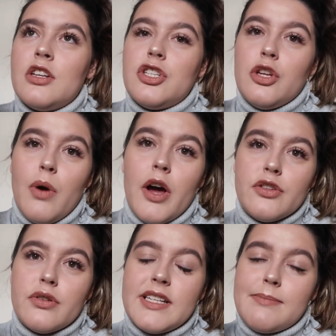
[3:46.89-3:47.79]

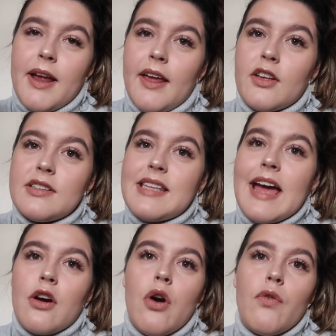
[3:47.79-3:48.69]
200 is my like
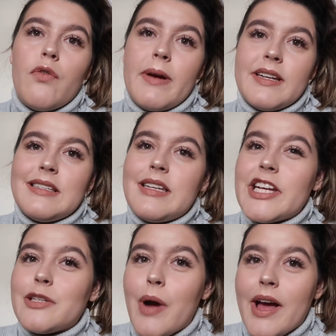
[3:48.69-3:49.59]
set goal for my
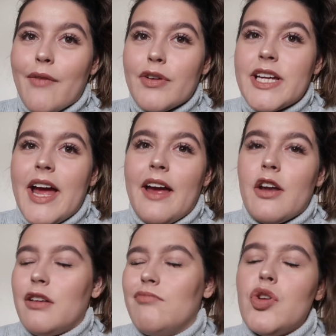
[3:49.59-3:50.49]
dissertation work every day,
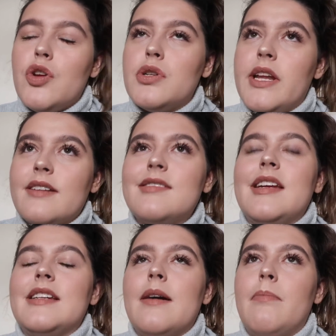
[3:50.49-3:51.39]
and I usually
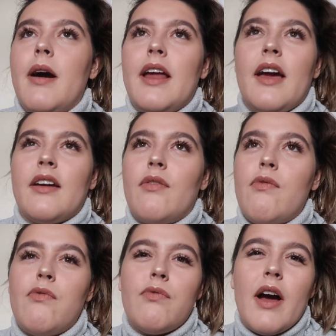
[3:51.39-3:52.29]
exceed it by like
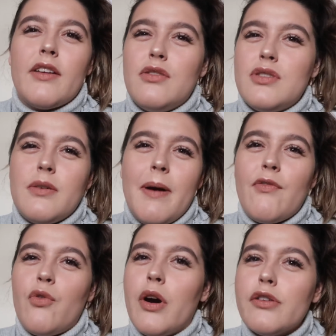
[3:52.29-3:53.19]
I usually do
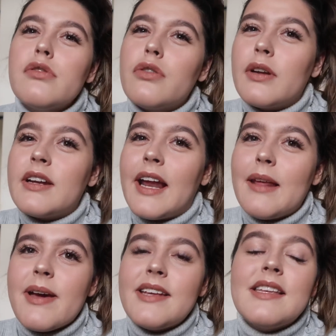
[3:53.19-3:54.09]
about 400 on a
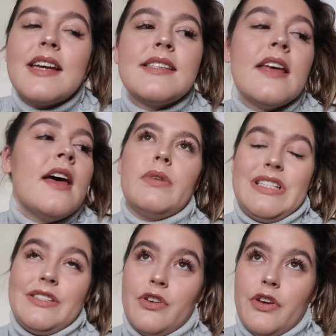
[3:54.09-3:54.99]
daily basis,
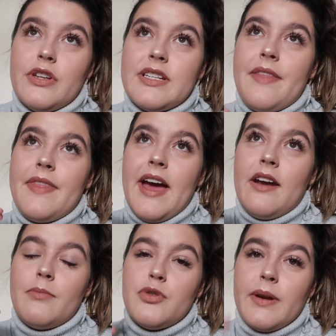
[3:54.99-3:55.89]
which is good. And
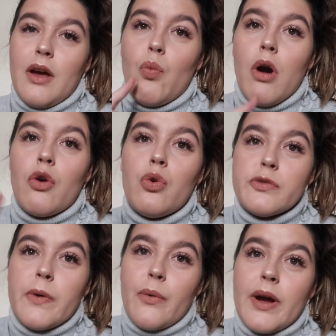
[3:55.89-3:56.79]
then I'm doing like one
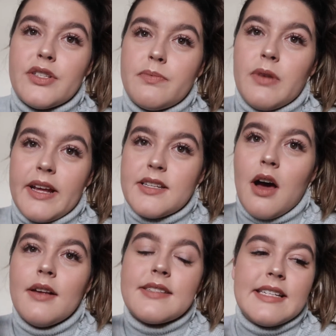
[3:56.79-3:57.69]
coursework question, like
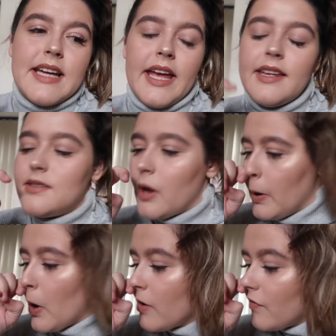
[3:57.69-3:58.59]
task a day.
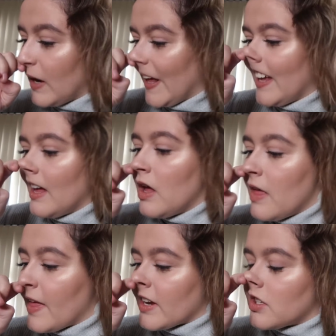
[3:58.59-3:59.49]
So hopefully
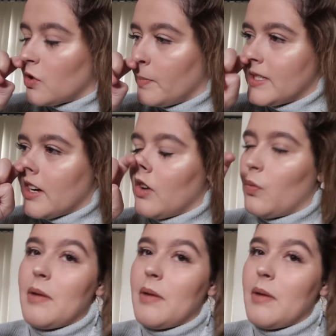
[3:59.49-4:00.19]
that should all be done